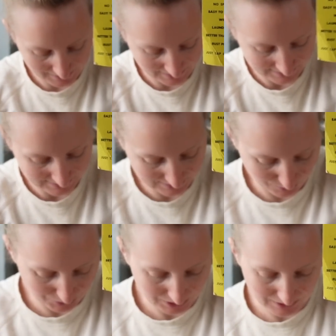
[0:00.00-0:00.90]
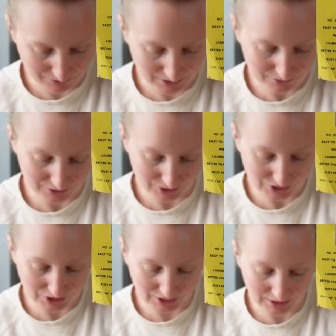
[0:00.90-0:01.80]
That's pretty fun for
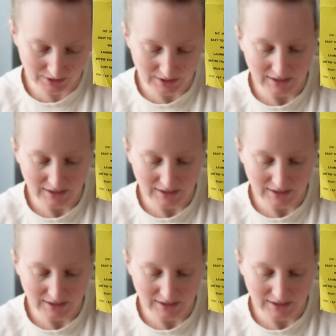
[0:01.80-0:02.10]
sure.